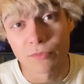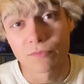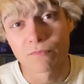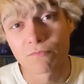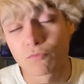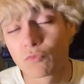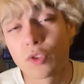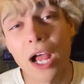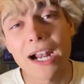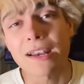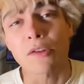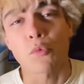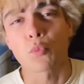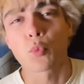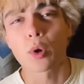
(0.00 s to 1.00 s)

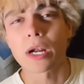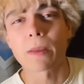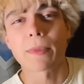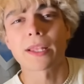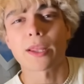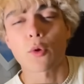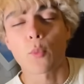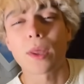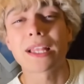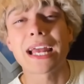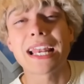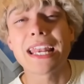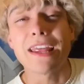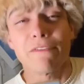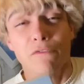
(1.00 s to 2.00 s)
not worrying about like, will I
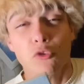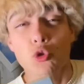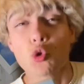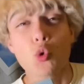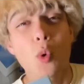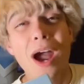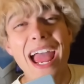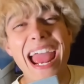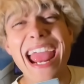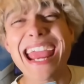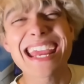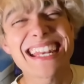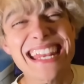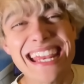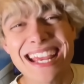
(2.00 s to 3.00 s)
live to
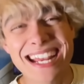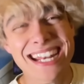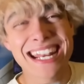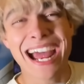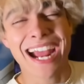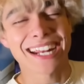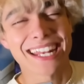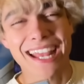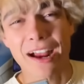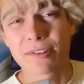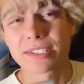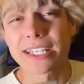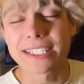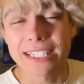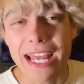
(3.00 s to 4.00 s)
80, 90? I
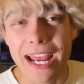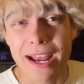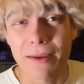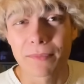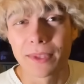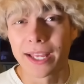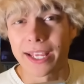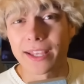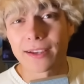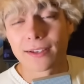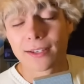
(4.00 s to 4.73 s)
was like, damn, like,